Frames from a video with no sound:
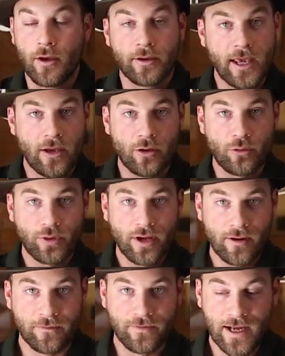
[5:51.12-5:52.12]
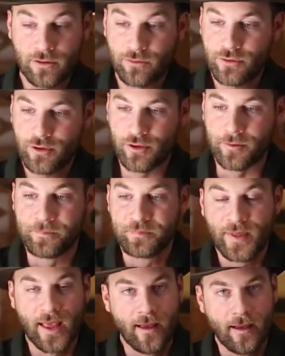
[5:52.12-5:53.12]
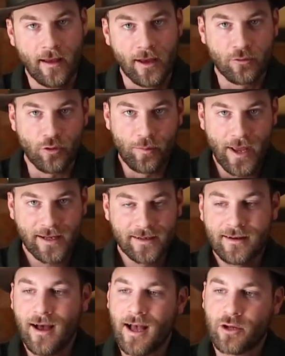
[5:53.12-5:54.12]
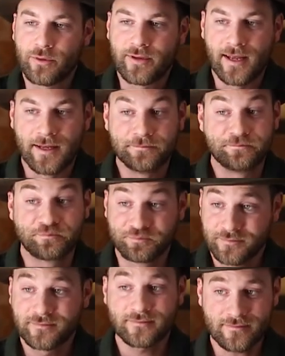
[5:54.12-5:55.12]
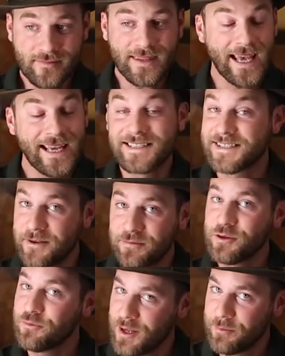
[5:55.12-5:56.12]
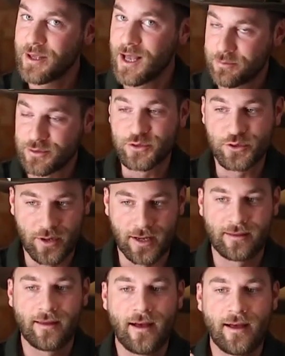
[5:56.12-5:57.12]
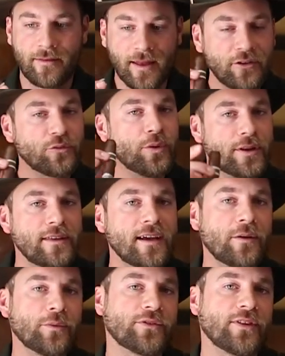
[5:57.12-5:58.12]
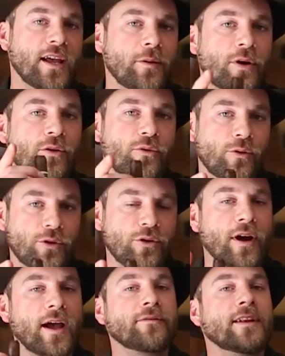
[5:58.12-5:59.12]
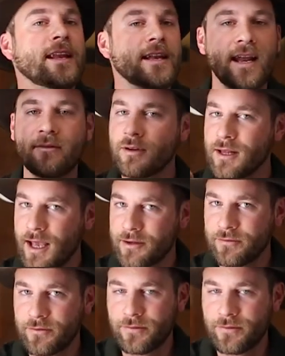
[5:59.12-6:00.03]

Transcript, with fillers: Okay, here we are, final third. Cro-Magnon Aquitaine. It's definitely ramping up in strength. Uh, that is one thing I will say about Roma Craft. It never lacks for